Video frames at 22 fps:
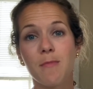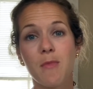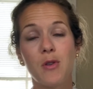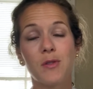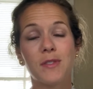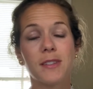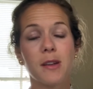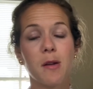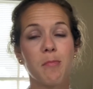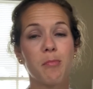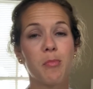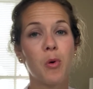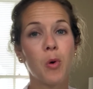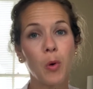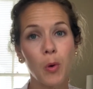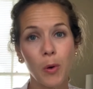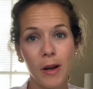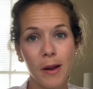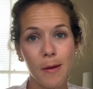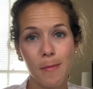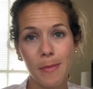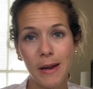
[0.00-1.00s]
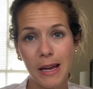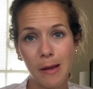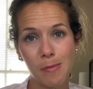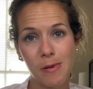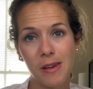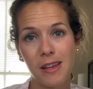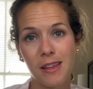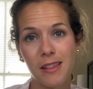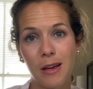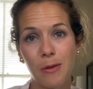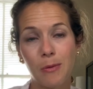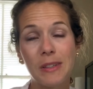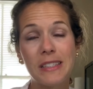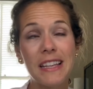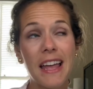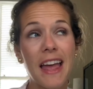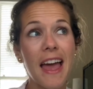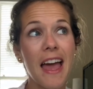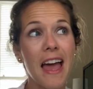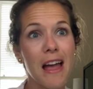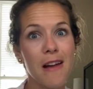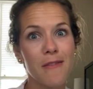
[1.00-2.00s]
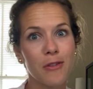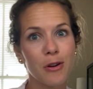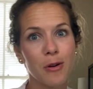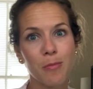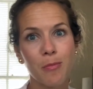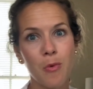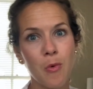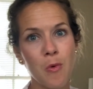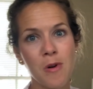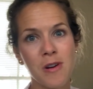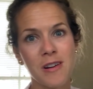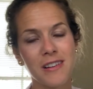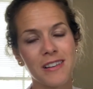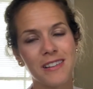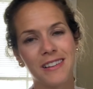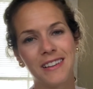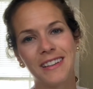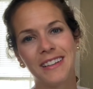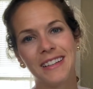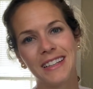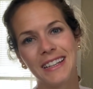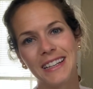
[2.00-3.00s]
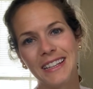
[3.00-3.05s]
most important baby that was ever born?